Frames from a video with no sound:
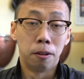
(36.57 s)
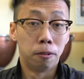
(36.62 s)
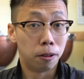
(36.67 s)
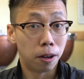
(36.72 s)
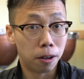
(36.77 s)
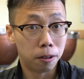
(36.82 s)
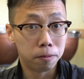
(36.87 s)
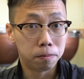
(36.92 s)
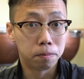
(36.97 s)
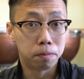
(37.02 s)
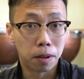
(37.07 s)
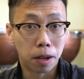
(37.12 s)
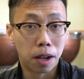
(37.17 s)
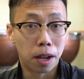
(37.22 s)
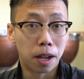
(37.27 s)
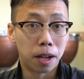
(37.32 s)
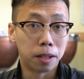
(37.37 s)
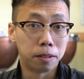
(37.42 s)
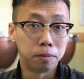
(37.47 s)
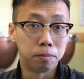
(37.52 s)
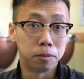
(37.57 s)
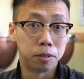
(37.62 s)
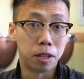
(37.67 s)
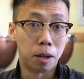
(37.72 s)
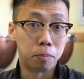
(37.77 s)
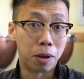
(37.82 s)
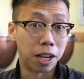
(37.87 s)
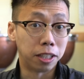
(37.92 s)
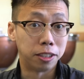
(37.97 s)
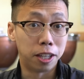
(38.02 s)
Well,
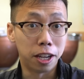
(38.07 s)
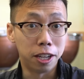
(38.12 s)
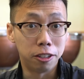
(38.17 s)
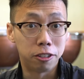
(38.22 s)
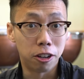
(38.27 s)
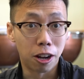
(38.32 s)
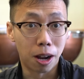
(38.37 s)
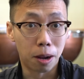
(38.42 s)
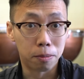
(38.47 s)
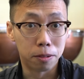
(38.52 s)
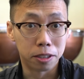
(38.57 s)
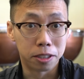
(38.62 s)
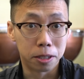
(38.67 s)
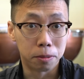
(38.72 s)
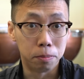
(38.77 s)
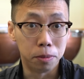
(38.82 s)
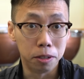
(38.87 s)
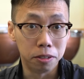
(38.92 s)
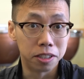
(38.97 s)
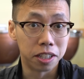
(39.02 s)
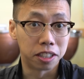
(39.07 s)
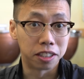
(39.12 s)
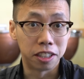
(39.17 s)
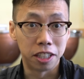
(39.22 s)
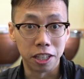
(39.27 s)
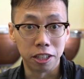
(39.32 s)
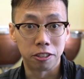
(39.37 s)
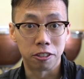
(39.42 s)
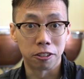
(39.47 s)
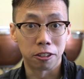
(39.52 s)
my day job is a music
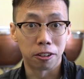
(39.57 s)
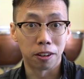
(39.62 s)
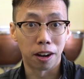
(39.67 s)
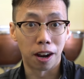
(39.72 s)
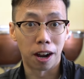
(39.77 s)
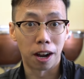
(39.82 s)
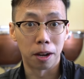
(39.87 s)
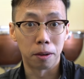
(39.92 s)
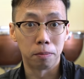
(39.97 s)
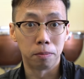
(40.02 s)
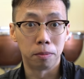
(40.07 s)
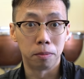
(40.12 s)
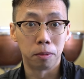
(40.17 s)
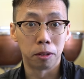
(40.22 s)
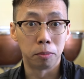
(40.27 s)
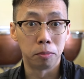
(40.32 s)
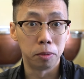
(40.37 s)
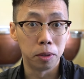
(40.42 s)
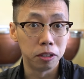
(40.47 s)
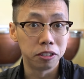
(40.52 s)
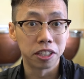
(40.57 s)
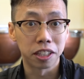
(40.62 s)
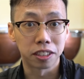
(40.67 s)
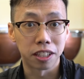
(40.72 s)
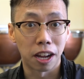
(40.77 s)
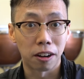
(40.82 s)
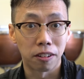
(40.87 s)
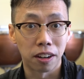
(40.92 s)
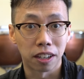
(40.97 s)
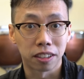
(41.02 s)
teacher. I'm the music
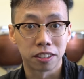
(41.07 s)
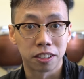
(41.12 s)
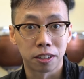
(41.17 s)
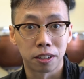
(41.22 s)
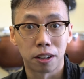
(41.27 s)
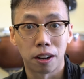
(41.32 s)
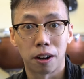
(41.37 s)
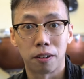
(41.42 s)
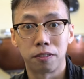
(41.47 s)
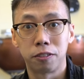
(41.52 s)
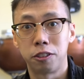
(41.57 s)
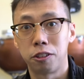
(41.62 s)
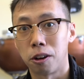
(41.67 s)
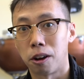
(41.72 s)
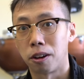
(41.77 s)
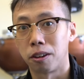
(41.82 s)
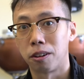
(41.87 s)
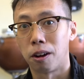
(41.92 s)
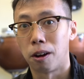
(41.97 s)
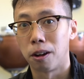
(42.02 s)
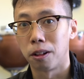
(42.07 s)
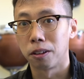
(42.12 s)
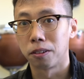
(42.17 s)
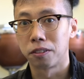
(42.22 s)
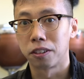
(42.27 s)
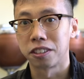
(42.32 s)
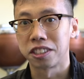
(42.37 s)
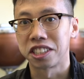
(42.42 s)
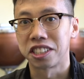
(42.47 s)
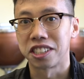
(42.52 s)
director of John Oliver